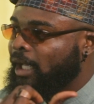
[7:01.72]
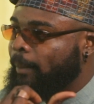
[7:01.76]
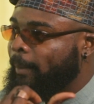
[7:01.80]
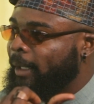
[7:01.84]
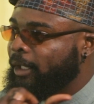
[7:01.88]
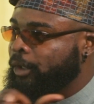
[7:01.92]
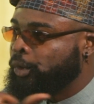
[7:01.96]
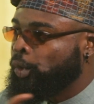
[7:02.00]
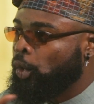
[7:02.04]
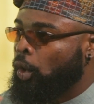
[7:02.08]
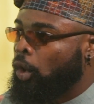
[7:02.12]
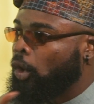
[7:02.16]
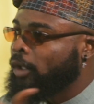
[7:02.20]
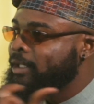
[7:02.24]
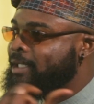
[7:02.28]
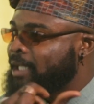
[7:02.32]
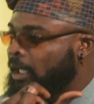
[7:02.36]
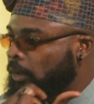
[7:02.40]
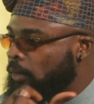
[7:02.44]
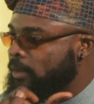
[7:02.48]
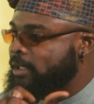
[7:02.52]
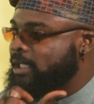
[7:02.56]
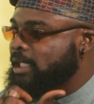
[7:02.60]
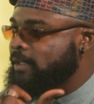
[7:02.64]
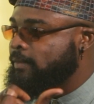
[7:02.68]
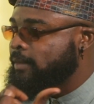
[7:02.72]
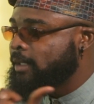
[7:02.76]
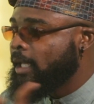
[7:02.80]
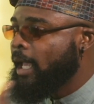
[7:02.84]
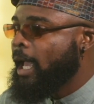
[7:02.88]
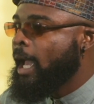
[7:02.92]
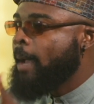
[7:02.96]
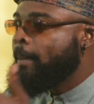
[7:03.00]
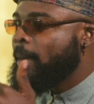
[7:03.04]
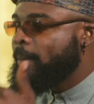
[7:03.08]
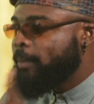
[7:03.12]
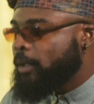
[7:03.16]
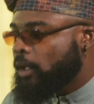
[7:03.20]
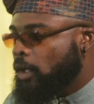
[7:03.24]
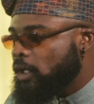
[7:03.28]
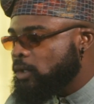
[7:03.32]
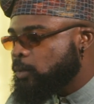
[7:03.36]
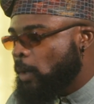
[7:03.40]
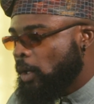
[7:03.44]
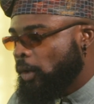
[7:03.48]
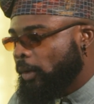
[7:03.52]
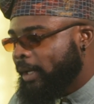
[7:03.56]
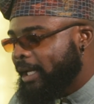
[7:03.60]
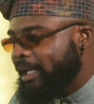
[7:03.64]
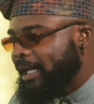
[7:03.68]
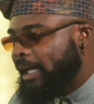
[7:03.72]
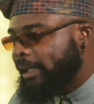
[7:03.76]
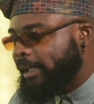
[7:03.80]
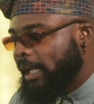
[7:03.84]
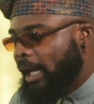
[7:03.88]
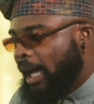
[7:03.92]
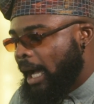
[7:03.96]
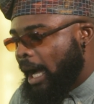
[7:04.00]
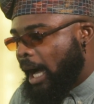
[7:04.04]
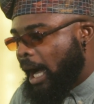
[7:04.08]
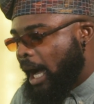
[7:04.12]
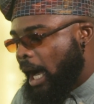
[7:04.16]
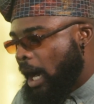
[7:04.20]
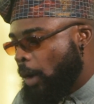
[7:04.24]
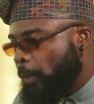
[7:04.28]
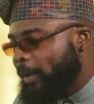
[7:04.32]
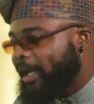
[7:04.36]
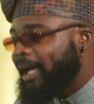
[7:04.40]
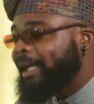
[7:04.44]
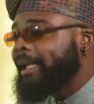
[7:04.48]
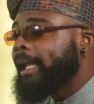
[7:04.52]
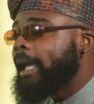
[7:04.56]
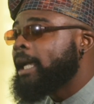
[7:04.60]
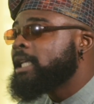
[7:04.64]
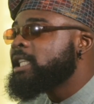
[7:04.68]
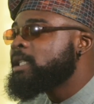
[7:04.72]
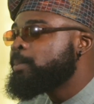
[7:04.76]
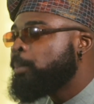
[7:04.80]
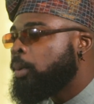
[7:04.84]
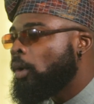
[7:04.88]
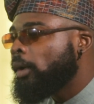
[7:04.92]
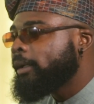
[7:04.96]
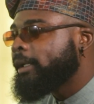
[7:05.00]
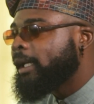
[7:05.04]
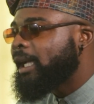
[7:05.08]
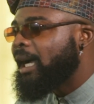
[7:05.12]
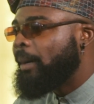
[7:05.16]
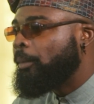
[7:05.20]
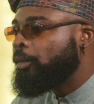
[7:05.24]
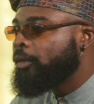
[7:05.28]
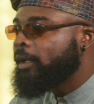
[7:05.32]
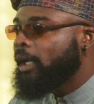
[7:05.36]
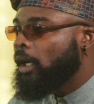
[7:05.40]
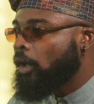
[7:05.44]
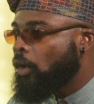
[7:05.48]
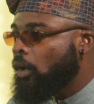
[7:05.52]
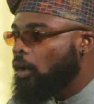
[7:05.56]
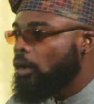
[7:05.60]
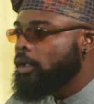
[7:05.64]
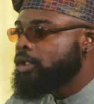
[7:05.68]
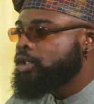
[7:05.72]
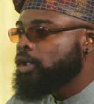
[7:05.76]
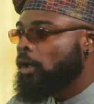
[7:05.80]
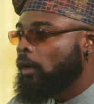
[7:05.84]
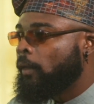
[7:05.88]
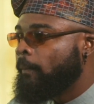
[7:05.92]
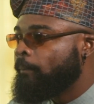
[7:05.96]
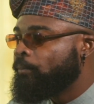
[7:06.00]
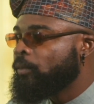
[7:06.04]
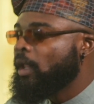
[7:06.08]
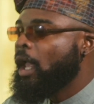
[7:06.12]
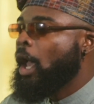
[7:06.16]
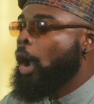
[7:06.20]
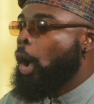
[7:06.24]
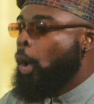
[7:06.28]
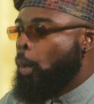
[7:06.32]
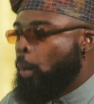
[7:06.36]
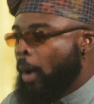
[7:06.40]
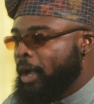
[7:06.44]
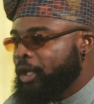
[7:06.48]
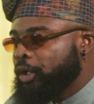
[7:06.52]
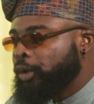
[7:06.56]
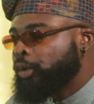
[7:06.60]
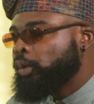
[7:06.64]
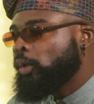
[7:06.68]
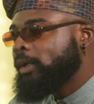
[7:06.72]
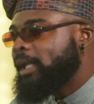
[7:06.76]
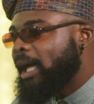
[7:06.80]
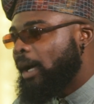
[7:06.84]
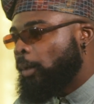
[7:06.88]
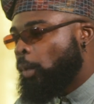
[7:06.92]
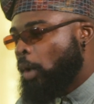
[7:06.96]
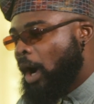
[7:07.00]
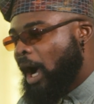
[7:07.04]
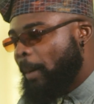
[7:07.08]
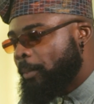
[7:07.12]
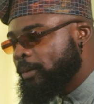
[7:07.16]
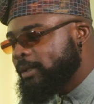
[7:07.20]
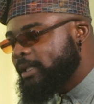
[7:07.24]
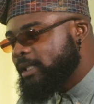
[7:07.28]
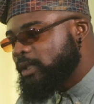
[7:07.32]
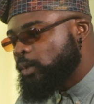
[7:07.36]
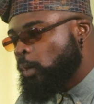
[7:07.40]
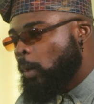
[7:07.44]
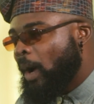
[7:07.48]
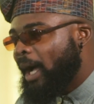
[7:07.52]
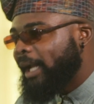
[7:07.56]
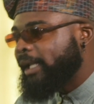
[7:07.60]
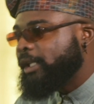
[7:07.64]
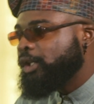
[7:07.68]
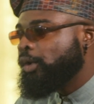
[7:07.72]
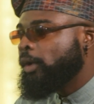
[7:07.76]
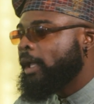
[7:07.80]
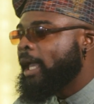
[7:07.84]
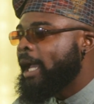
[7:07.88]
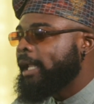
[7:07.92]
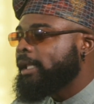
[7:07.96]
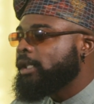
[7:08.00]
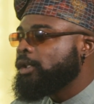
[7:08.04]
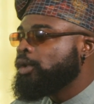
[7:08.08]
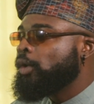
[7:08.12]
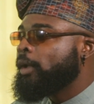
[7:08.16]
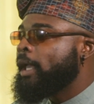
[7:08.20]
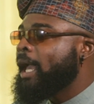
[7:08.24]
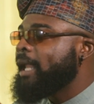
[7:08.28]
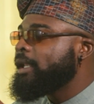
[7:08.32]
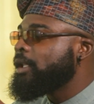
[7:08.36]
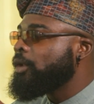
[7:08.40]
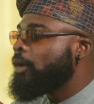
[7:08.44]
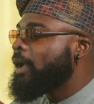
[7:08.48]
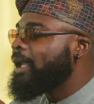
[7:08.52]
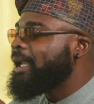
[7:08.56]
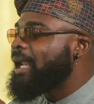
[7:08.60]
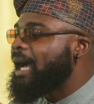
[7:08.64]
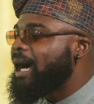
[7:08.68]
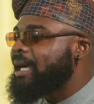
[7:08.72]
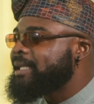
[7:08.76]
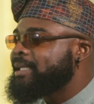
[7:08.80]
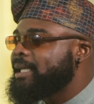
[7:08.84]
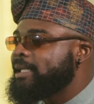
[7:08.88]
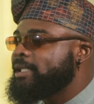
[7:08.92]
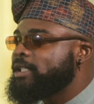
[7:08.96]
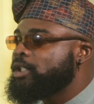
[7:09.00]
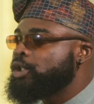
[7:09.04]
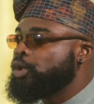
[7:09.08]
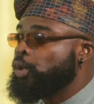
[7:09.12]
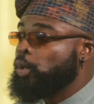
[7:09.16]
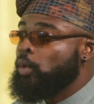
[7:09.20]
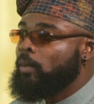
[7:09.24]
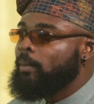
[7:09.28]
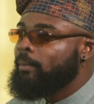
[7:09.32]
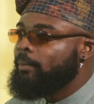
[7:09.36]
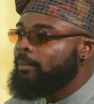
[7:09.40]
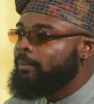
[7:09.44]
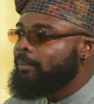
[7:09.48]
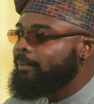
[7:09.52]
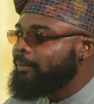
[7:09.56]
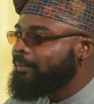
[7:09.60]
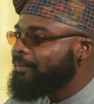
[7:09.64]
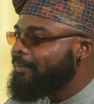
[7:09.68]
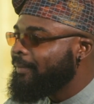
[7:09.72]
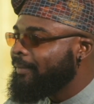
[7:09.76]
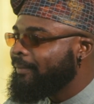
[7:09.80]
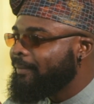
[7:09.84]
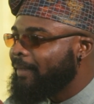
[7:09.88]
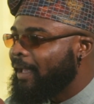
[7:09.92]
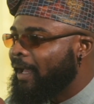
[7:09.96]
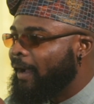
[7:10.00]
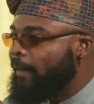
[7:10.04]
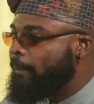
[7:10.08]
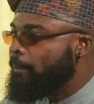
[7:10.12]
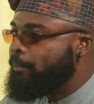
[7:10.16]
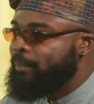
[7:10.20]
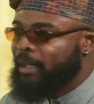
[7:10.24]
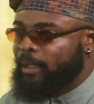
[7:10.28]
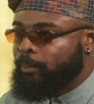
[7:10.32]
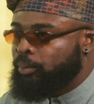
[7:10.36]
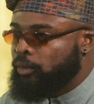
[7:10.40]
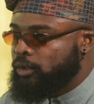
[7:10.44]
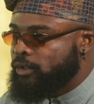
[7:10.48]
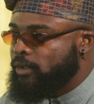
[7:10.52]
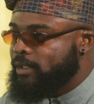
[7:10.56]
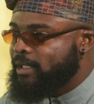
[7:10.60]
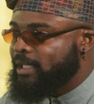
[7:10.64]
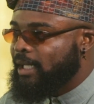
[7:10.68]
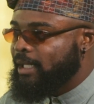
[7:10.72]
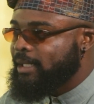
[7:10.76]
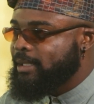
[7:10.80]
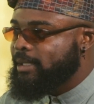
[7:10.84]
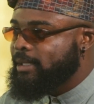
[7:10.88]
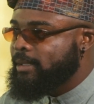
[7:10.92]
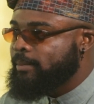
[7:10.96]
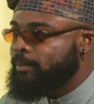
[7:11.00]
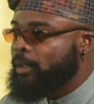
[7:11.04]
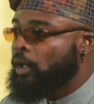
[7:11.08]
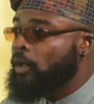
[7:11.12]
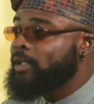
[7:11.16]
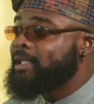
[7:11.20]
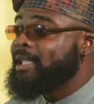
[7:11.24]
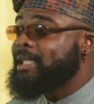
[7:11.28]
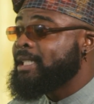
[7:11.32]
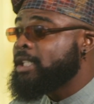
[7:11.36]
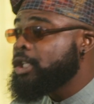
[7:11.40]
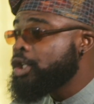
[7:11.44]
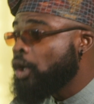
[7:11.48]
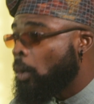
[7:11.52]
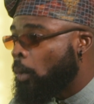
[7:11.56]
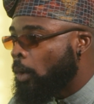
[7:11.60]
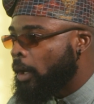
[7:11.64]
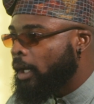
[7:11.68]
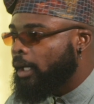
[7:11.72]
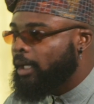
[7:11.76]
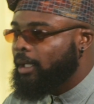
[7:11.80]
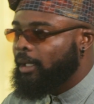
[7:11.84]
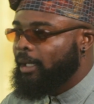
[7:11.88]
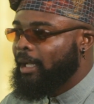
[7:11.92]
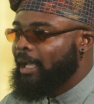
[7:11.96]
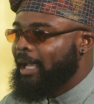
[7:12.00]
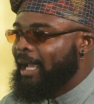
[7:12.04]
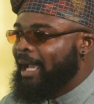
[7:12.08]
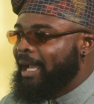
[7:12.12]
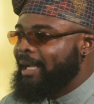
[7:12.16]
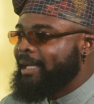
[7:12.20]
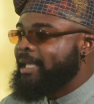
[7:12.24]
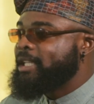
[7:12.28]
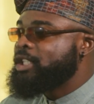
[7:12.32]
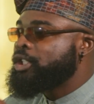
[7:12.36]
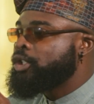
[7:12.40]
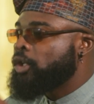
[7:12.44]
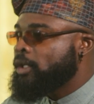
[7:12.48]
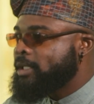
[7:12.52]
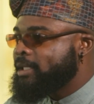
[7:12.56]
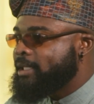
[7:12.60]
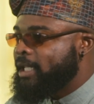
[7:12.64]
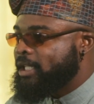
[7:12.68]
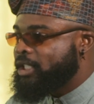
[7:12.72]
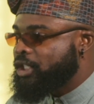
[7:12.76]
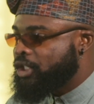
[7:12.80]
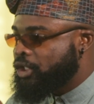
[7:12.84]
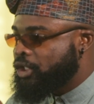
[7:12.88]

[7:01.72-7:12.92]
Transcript: Yabadoo or on Sango TV, but because we're looking at how we can export the Cameroonian culture. When you do that, what happens is, one, you get access to big producers because they see your work. There's trust